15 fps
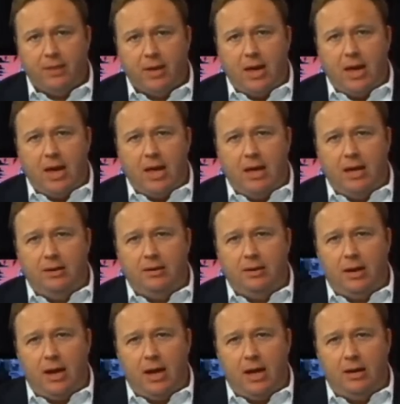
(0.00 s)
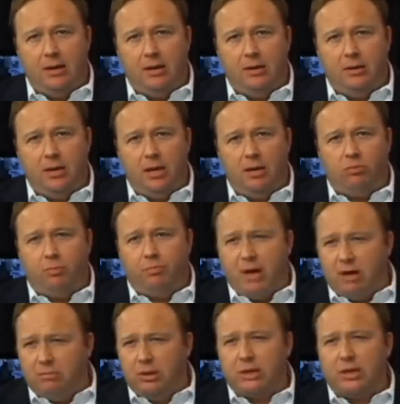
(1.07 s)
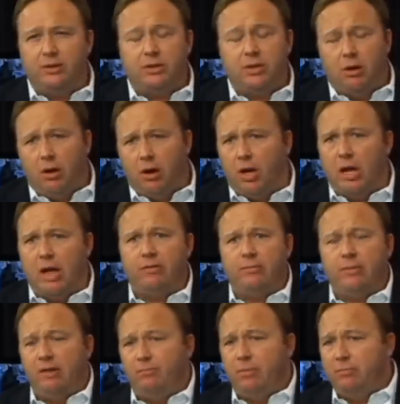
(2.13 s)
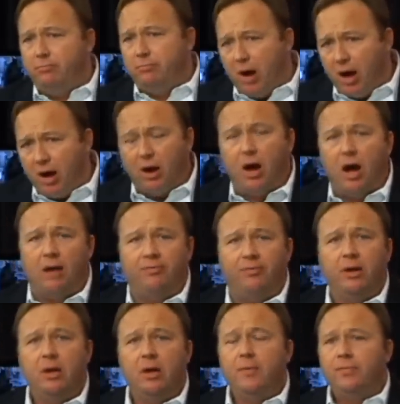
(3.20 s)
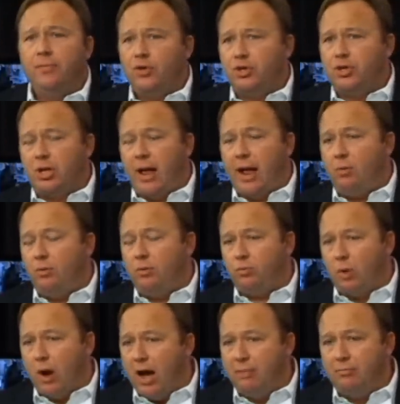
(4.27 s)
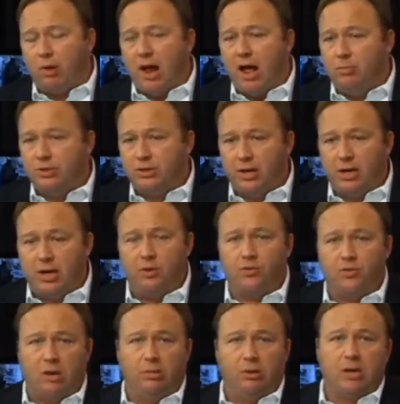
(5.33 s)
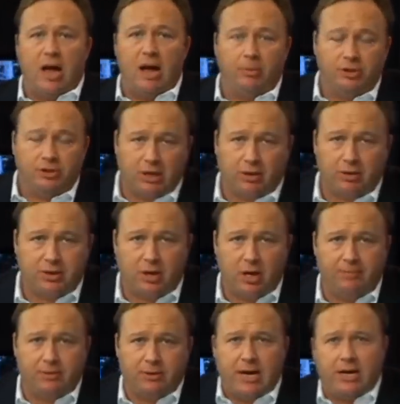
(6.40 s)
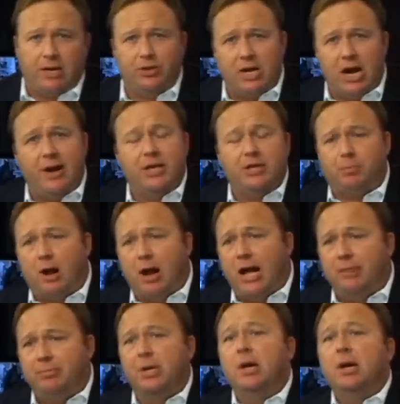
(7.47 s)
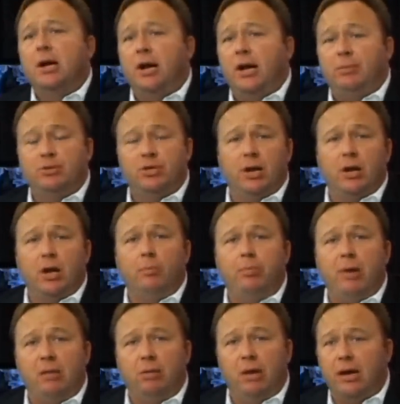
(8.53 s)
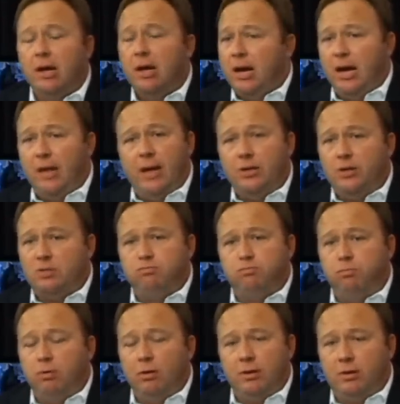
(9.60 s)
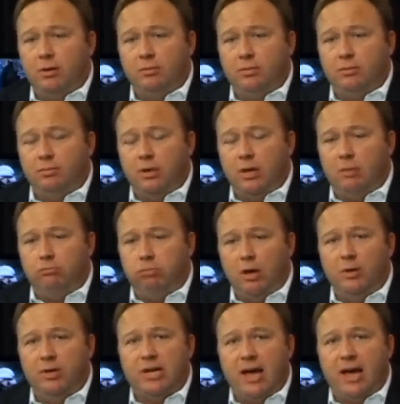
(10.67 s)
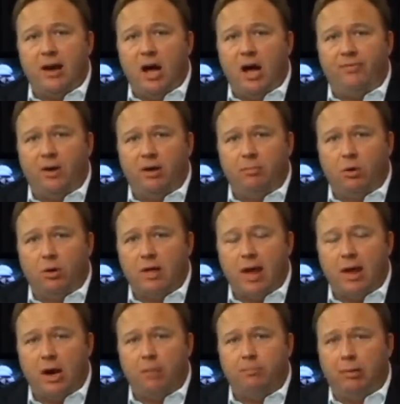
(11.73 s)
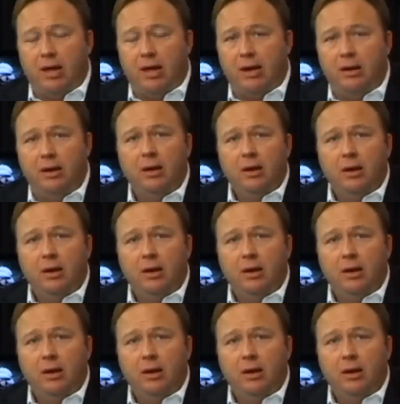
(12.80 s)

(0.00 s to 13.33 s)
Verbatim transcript: And, and the Republicans and all of them have been bought off just like with Ron Brown was going to get in trouble, Commerce Secretary, for taking Chinese bribes, and he was going to go public, and they just you know, blew his head off on board that airplane